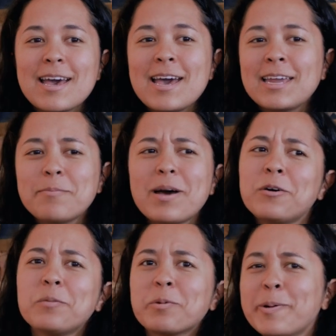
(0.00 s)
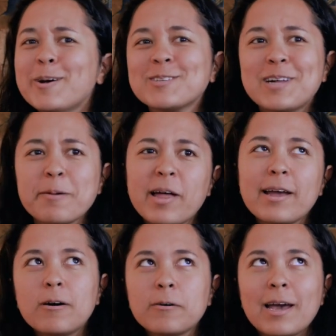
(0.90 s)
And in my whole proposal, I'm
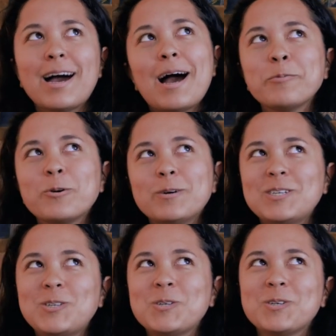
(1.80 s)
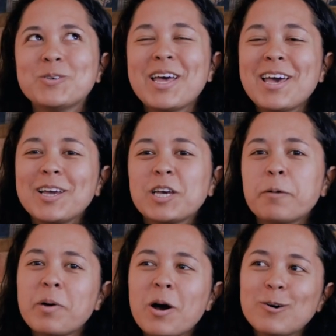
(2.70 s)
like, okay, I'm going to
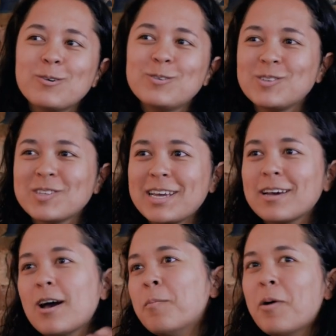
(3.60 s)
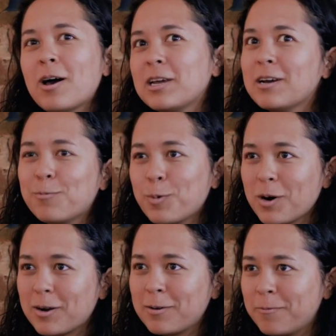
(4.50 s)
compose, like, a body of
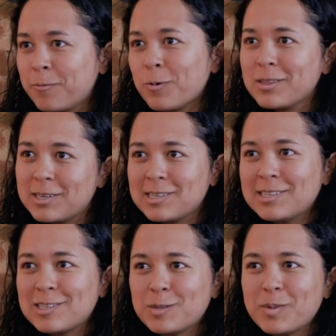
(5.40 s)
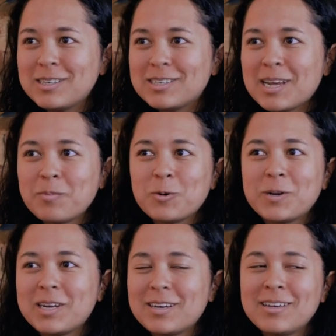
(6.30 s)
work for this instrument. I'm
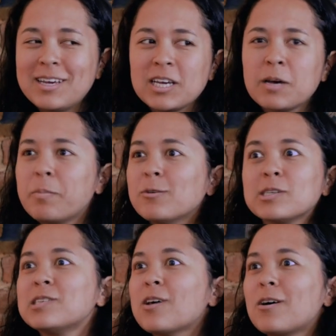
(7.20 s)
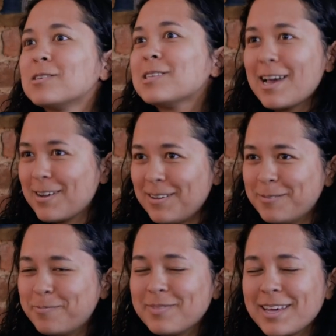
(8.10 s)
going to compose a song cycle.
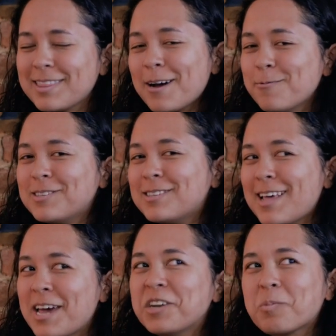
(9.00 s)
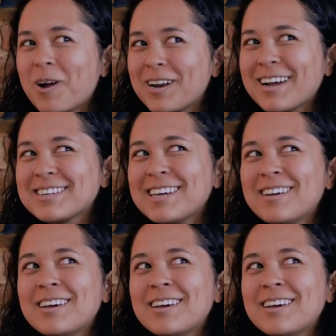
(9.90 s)
Like, that was the end product.